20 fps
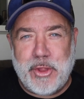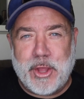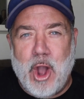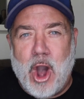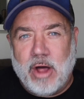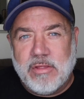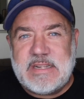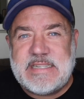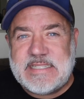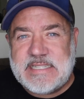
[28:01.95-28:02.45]
like
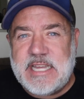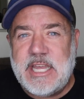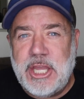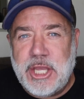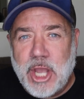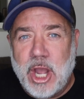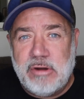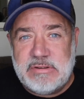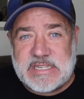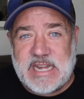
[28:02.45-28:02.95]
all the
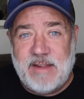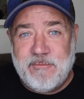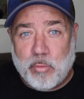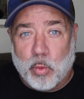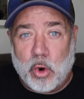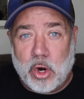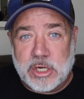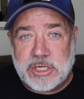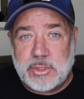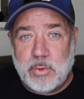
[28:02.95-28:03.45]
CEOs I've
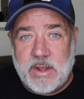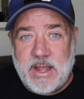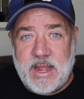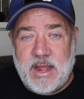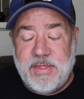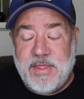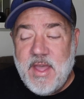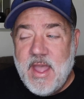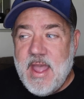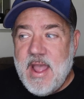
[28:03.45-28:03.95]
worked
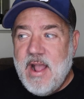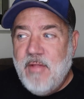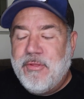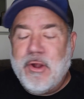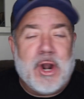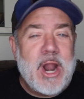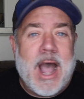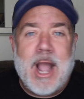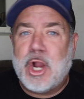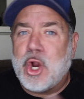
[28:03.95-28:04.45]
with,
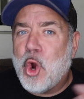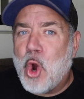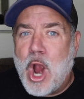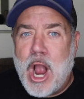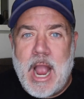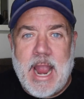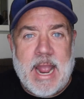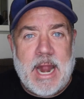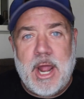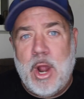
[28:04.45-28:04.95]
they're not
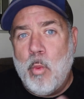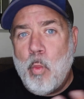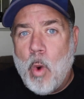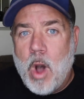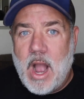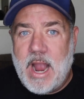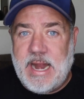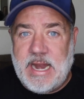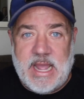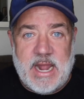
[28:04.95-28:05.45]
crying and
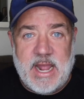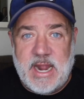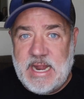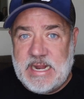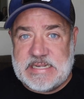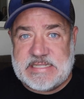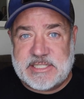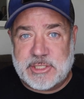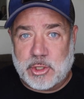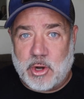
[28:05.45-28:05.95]
whining in
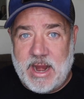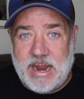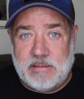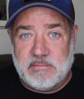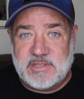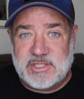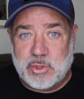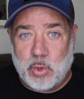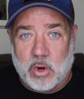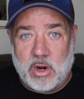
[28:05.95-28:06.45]

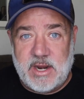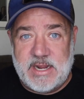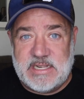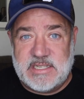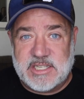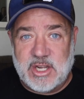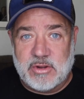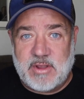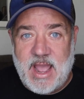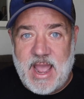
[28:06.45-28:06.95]
Instagram
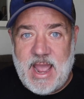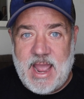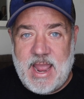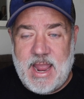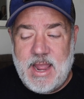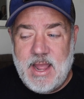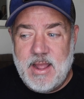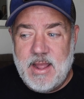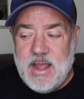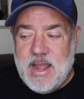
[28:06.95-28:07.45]
stories,
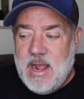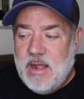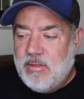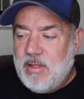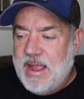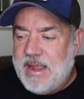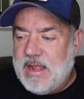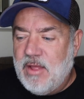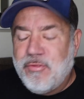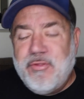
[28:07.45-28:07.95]
okay?
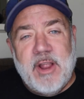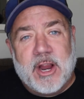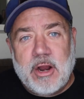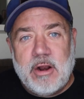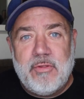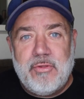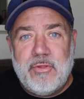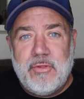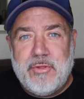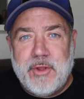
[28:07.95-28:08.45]
Like
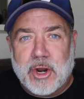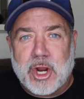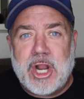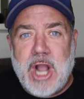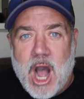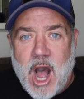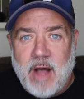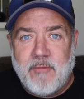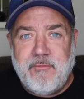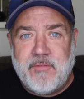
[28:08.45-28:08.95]
they're, they're
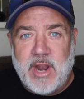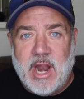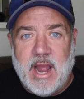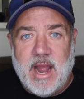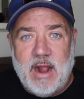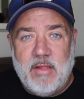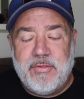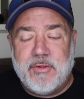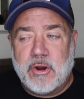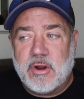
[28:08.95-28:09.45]

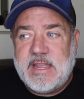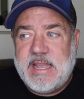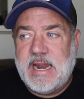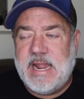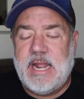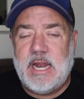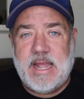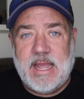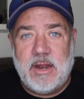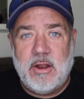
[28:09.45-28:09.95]
confident. They're
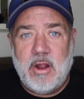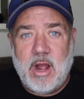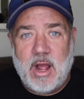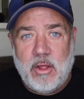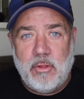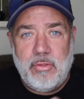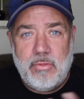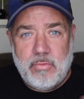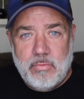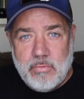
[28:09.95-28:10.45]
getting in,
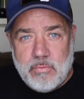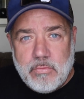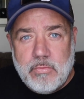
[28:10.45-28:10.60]
um,